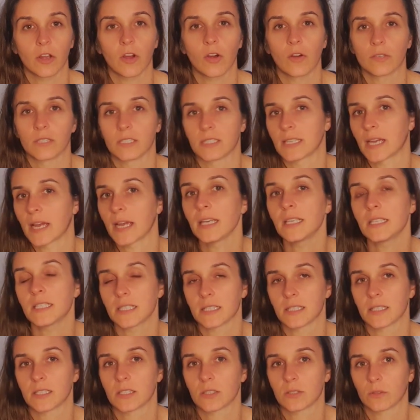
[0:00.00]

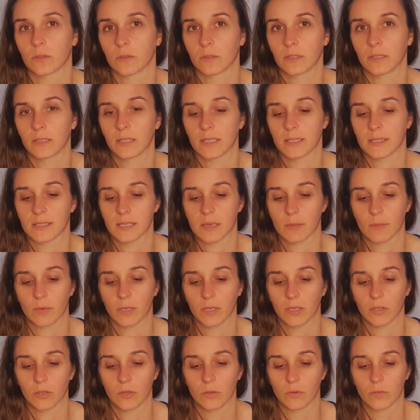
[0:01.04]
connotations to it than
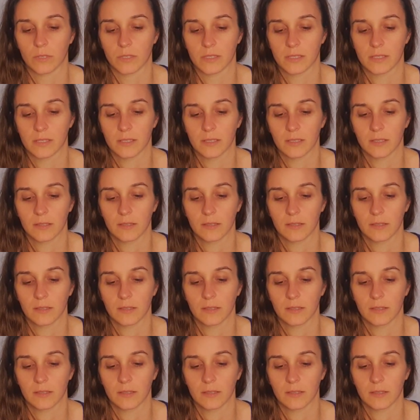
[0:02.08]
someone who is